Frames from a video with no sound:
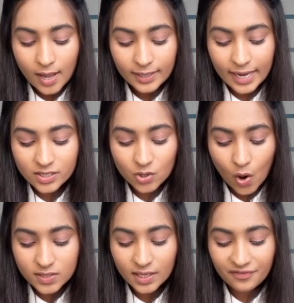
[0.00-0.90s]
Next,
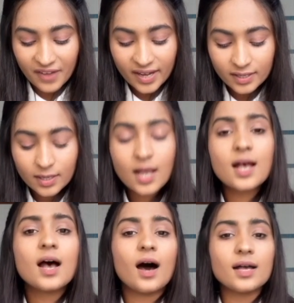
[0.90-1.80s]
cause and effect.
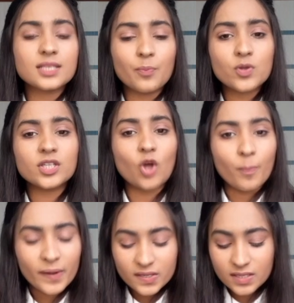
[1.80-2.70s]
Suppose a
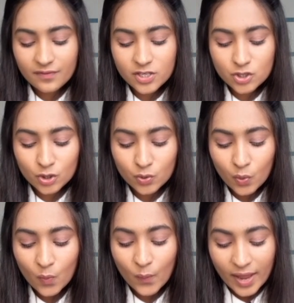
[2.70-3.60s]
topic is given to
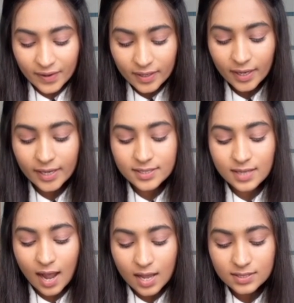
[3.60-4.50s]
you wherein it is
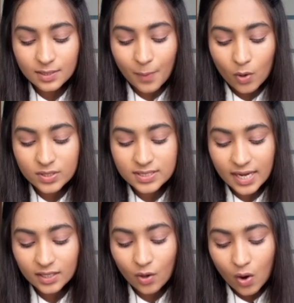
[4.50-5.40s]
asked about
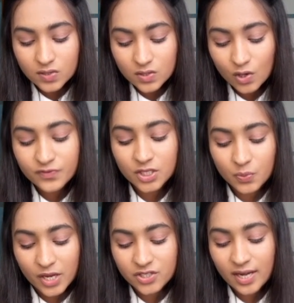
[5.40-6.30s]
state causes of
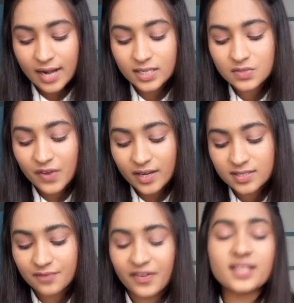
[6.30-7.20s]
situation and its various
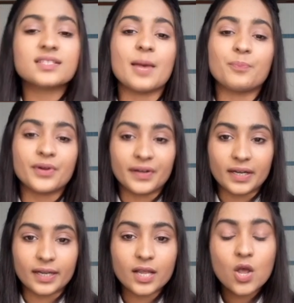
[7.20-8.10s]
effects
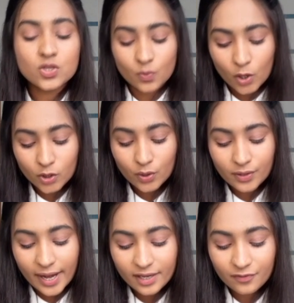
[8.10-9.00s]
separately. So what you will
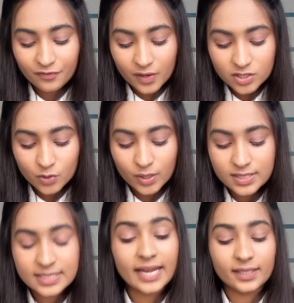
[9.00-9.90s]
write? First you will
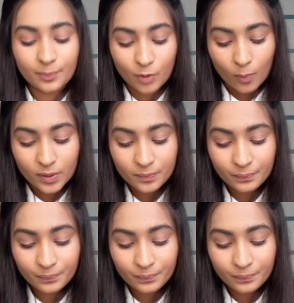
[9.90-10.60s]
state the problem.